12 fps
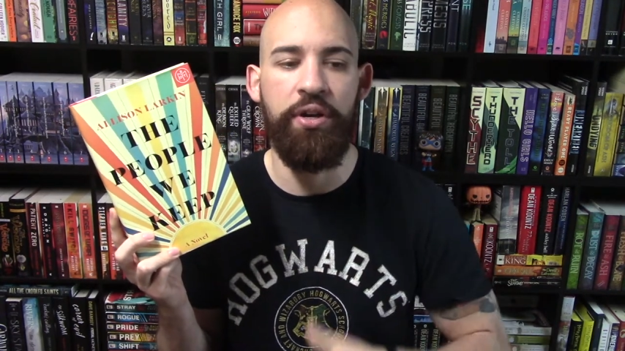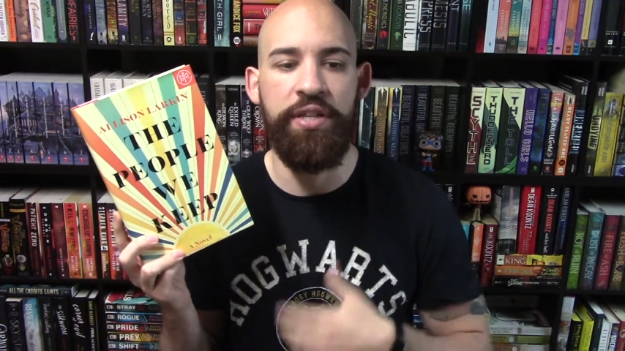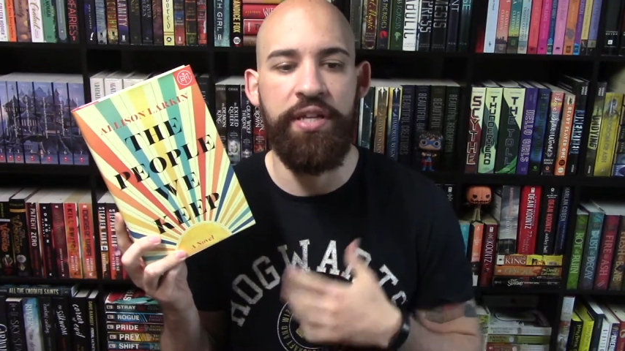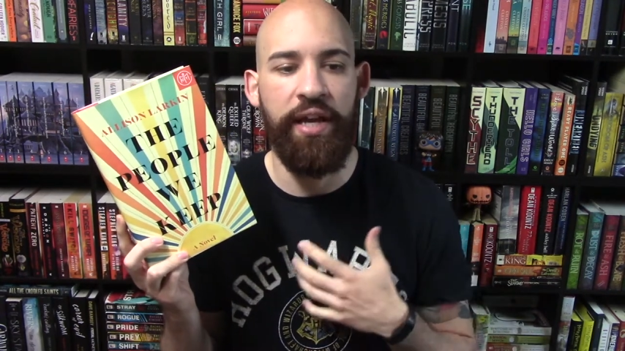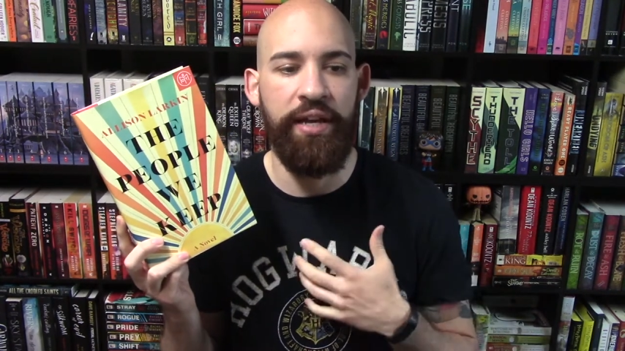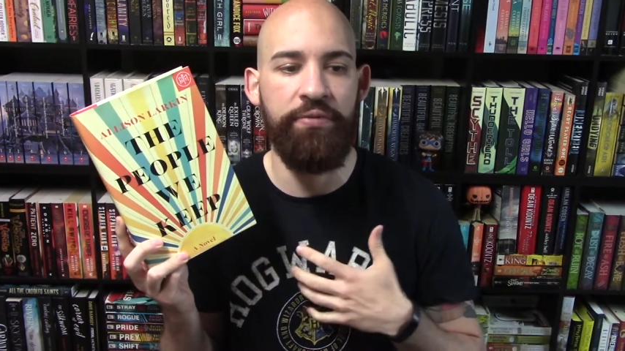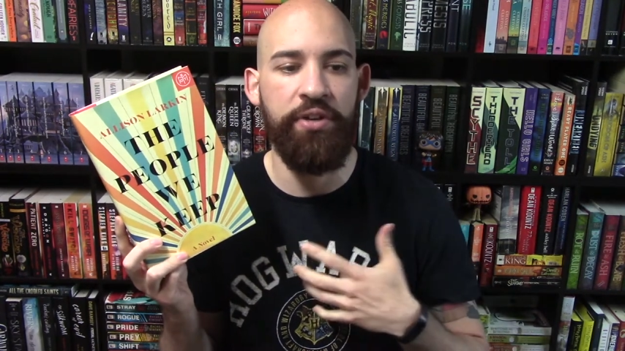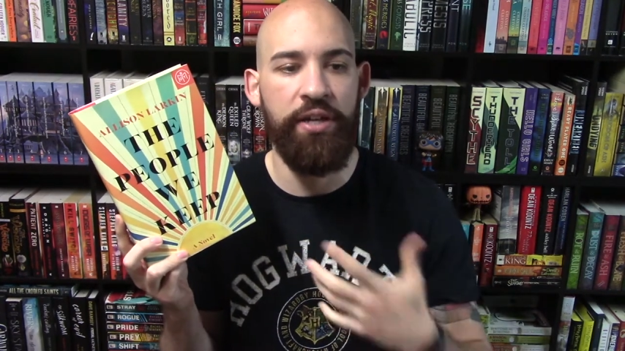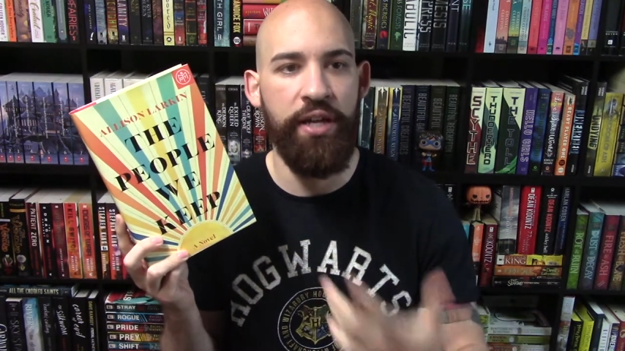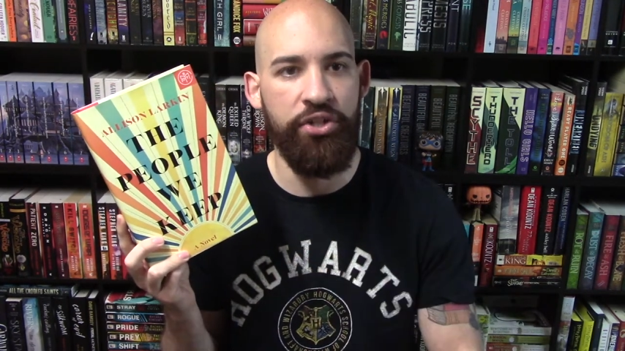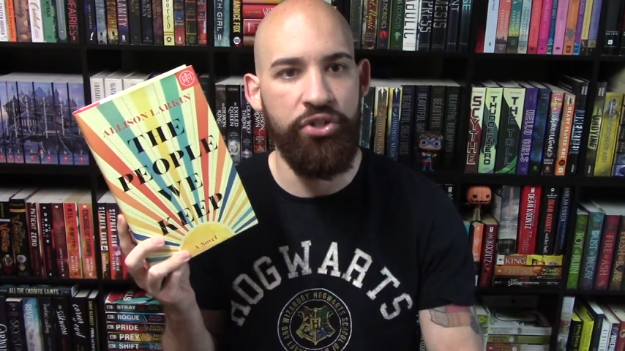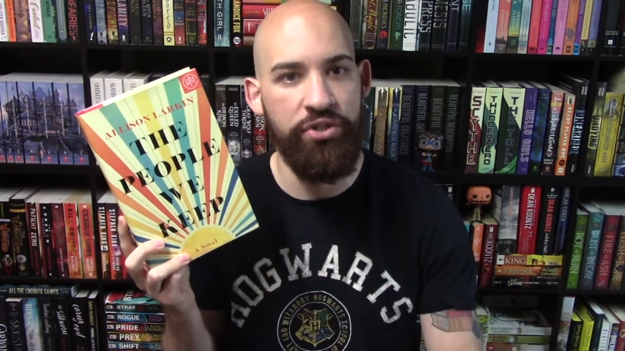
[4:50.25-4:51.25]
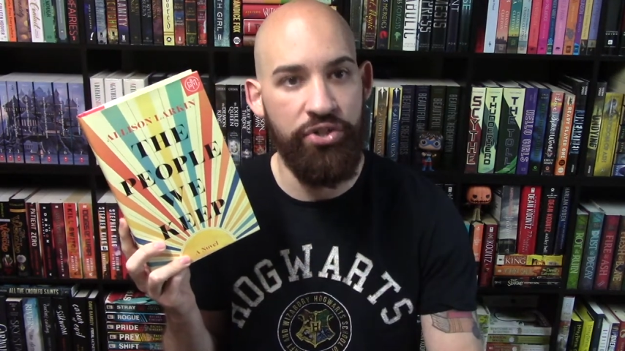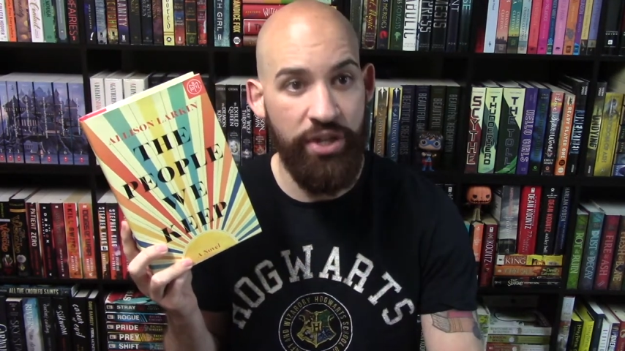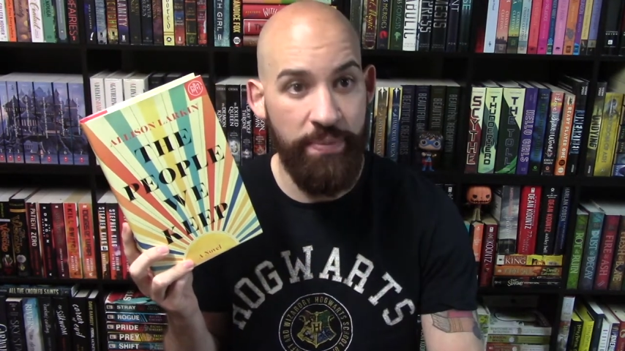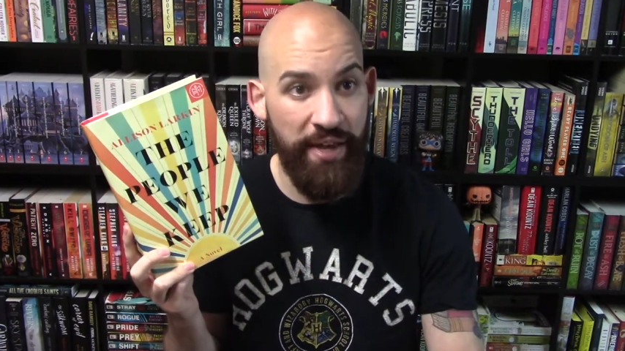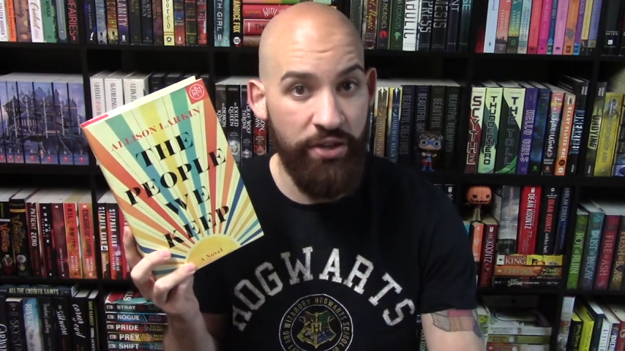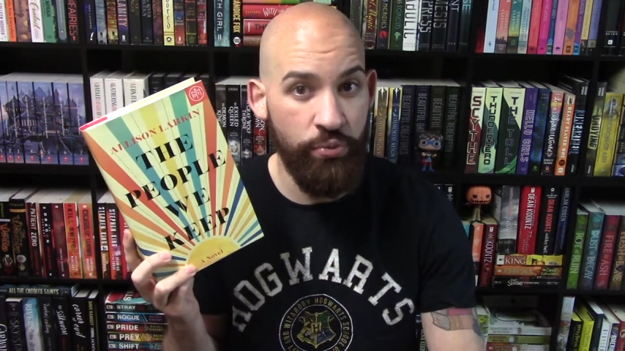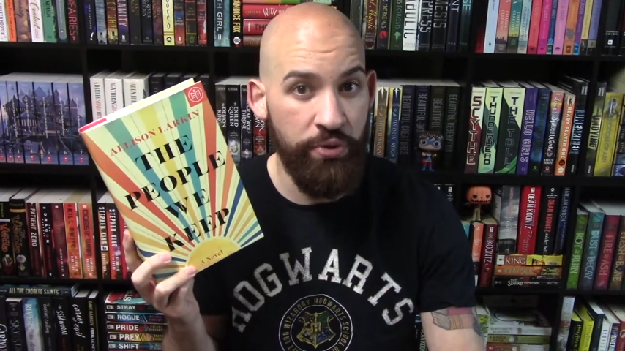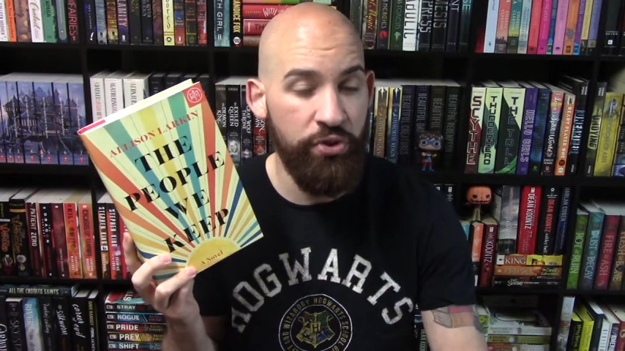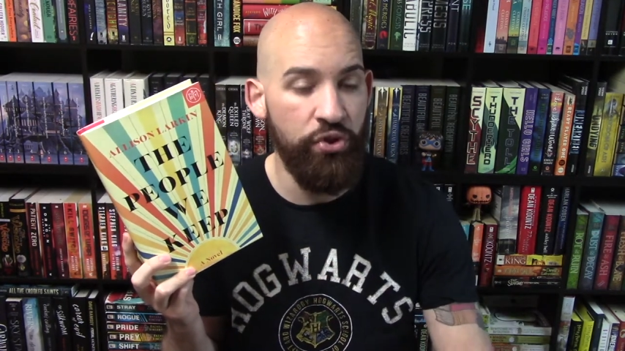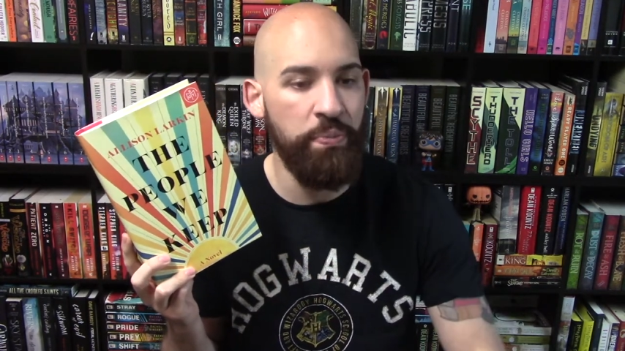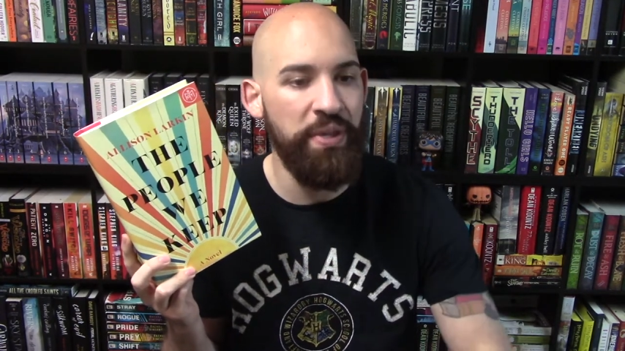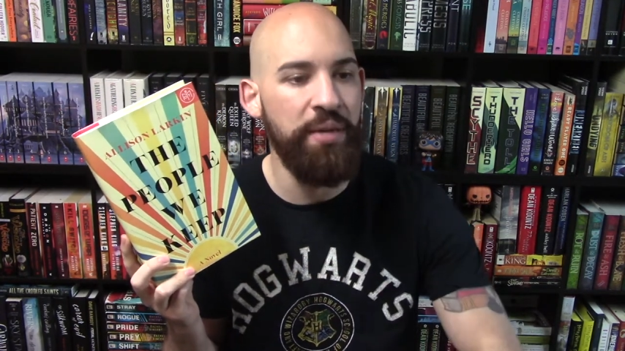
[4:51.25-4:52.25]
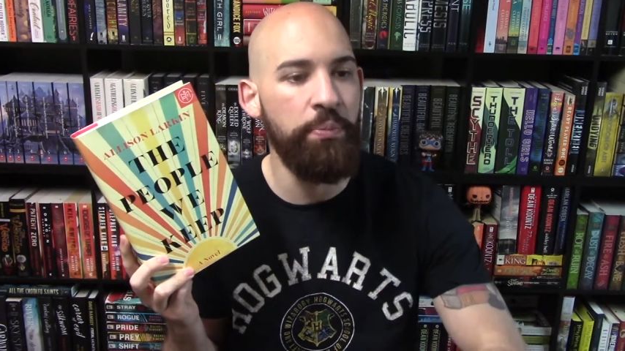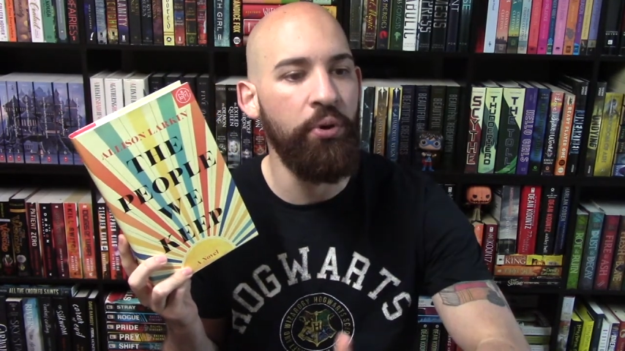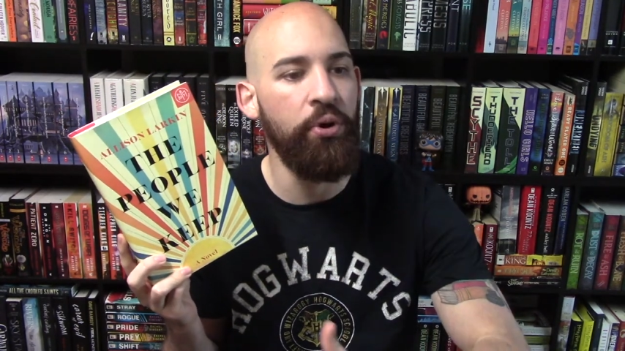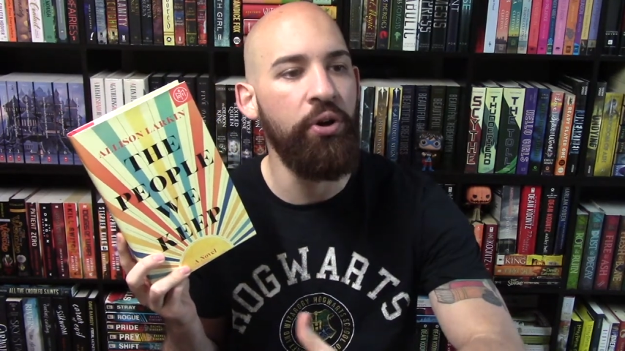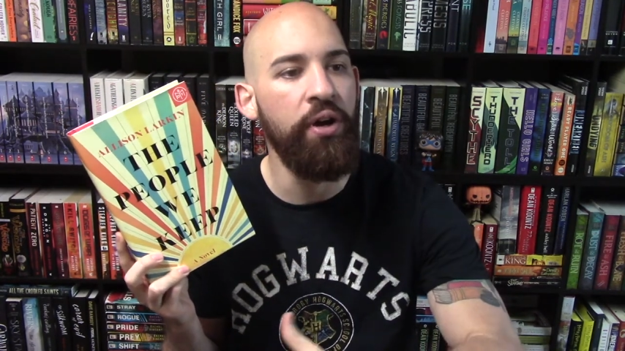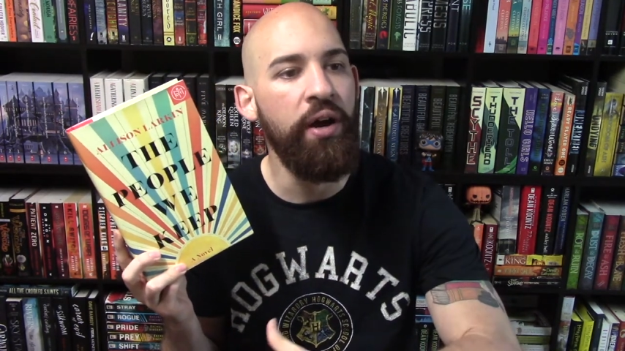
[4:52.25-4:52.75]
the kind of connections she makes with new people,